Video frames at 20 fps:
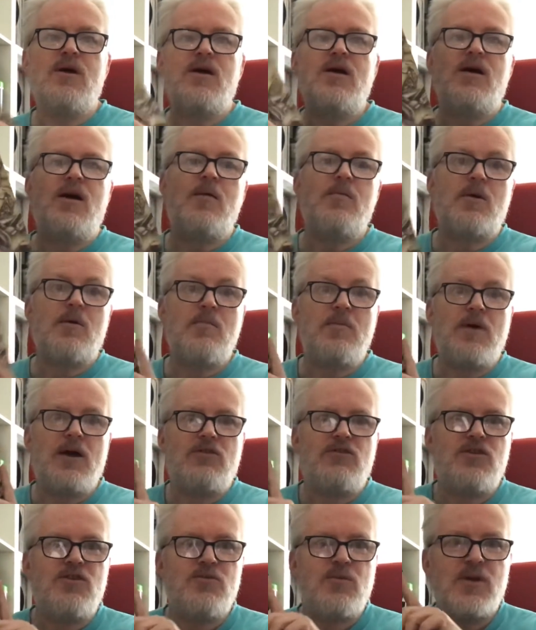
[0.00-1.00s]
I'm coming back
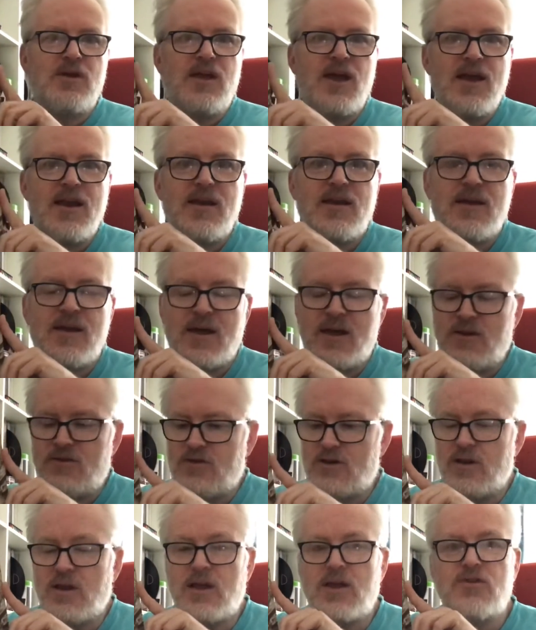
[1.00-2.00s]
to this one again,
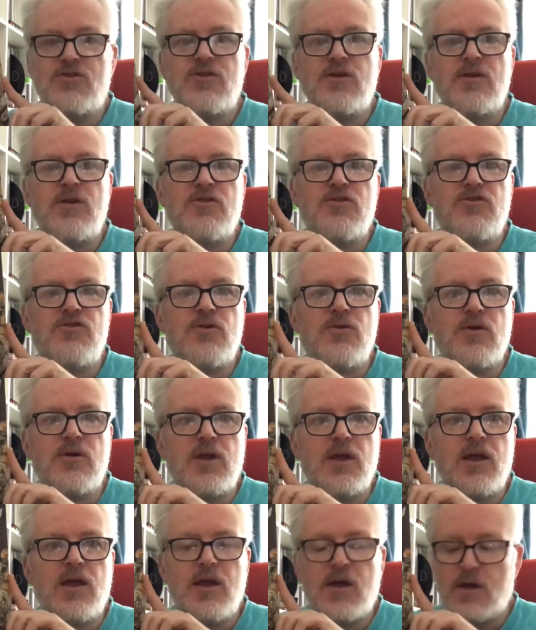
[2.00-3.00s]
actually. So there's a song on
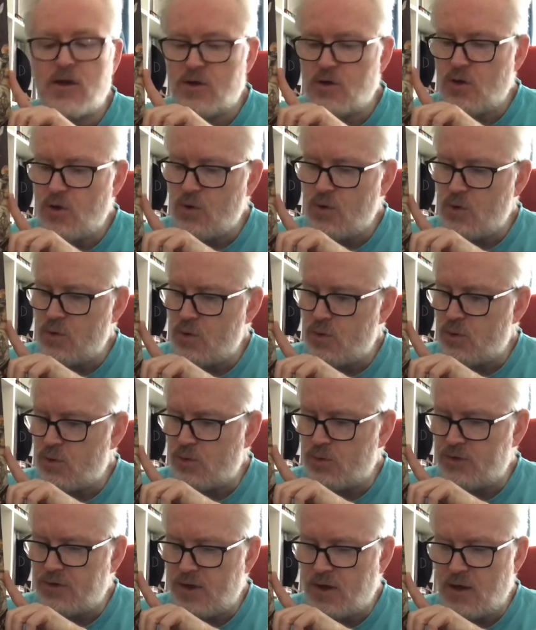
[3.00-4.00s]
here
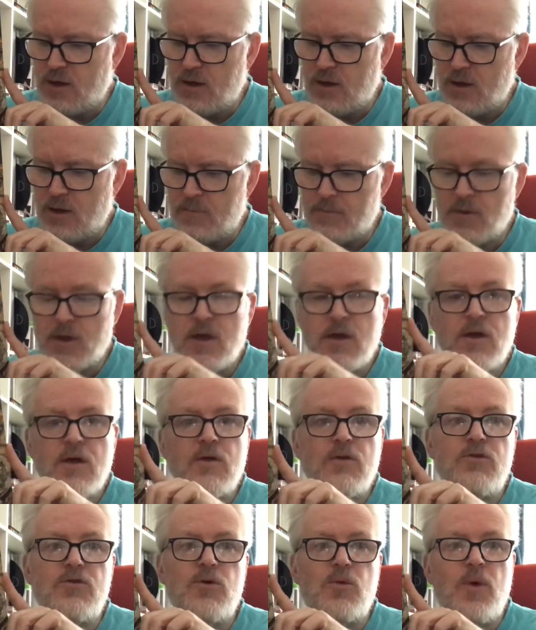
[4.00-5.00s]
called
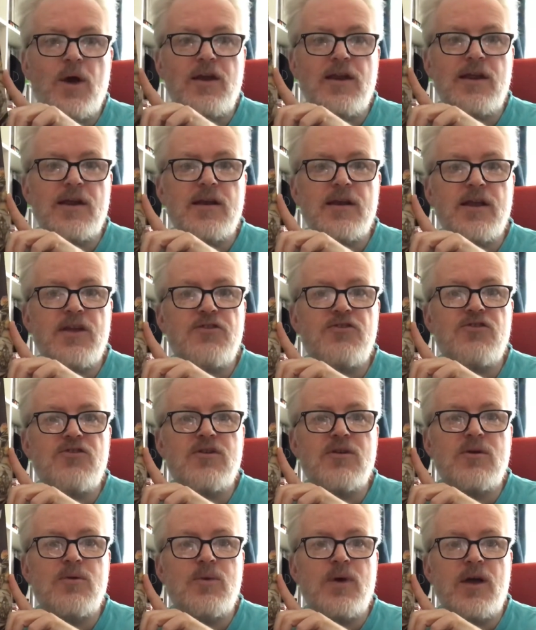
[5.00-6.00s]
The Wedding List,
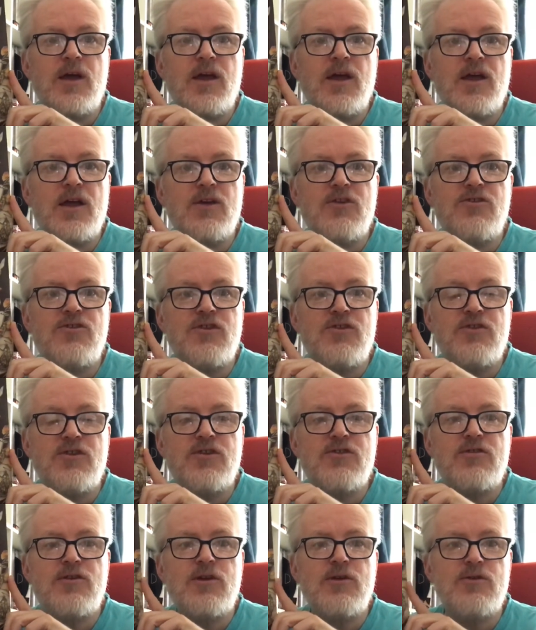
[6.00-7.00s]
where she
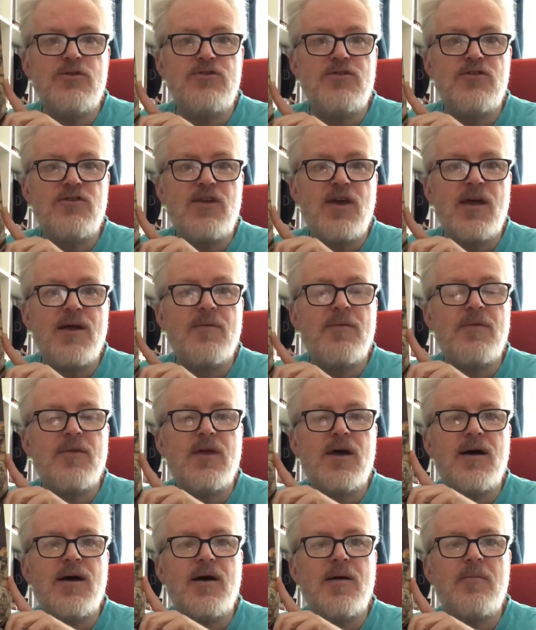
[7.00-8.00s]
just loses it.
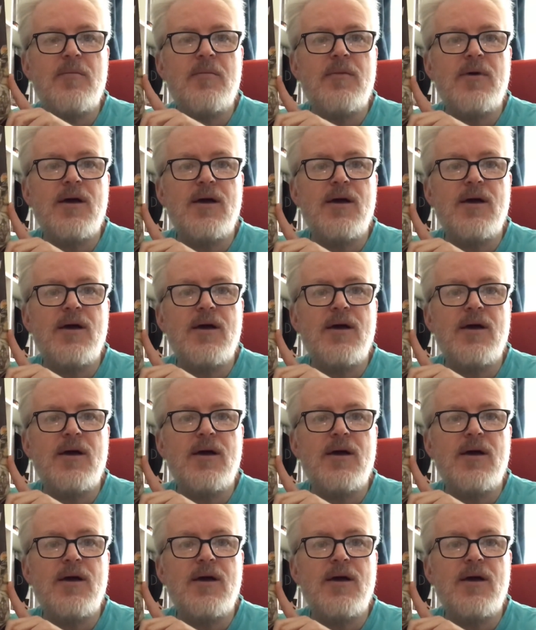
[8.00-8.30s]
So